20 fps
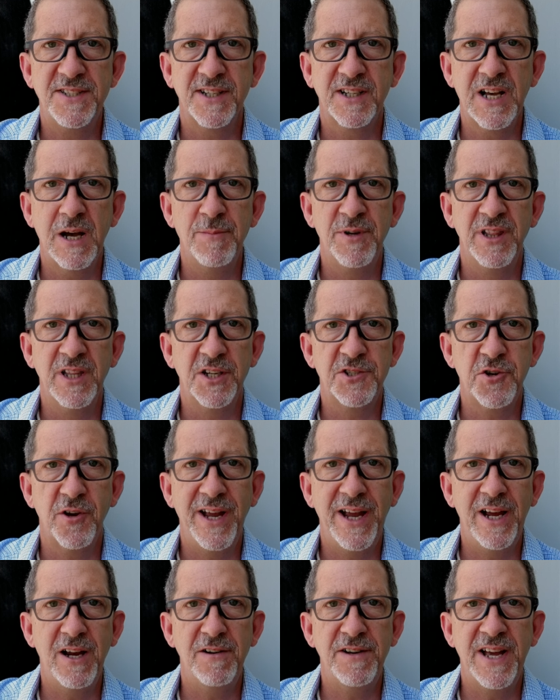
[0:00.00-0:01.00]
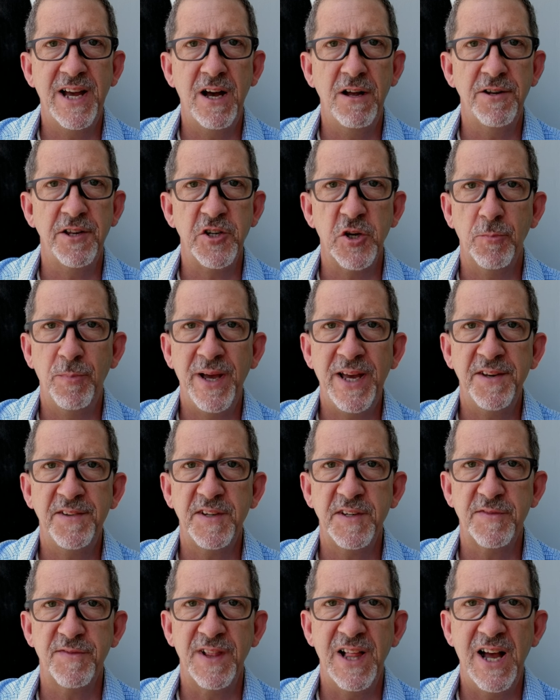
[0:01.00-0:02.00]
to come and let your hair down and your
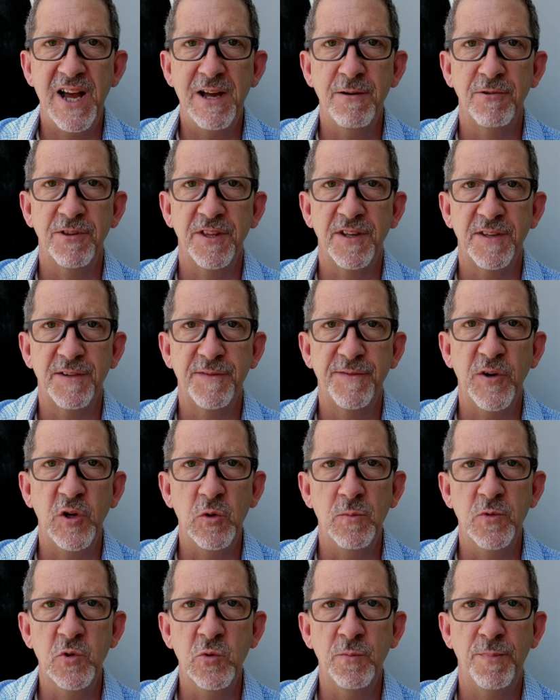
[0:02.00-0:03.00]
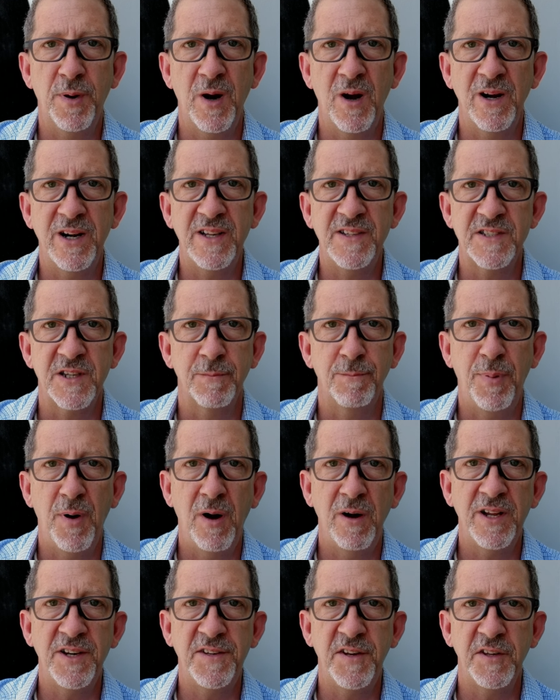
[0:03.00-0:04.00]
panties fly with its full moon parties and
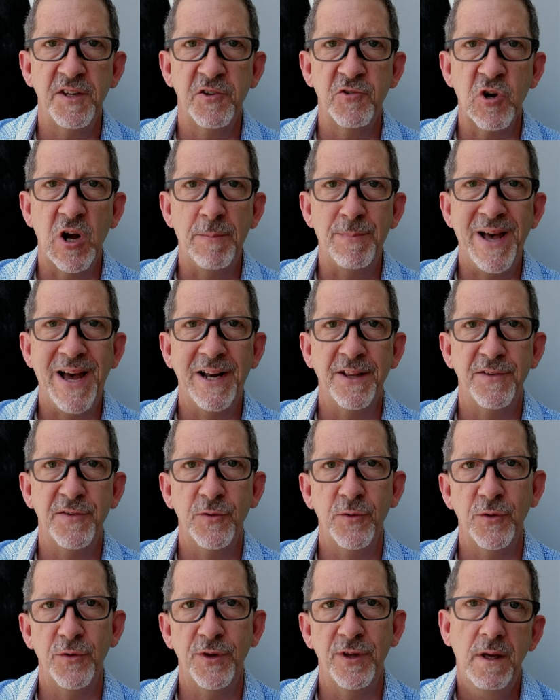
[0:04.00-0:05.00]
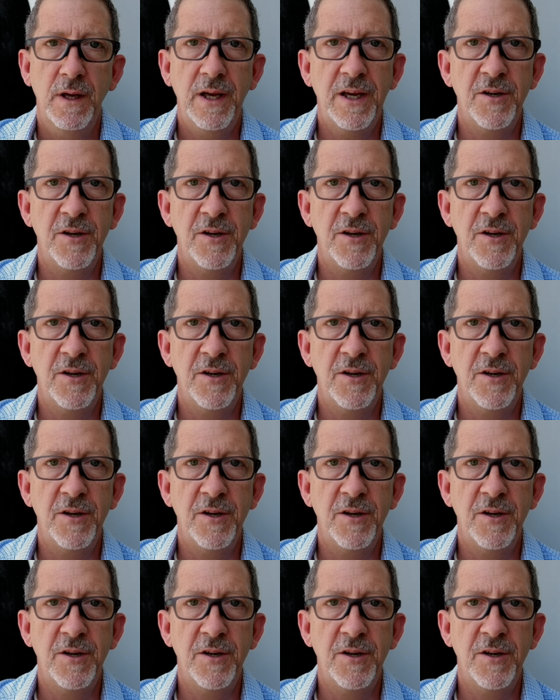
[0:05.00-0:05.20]
party till you drop attitude.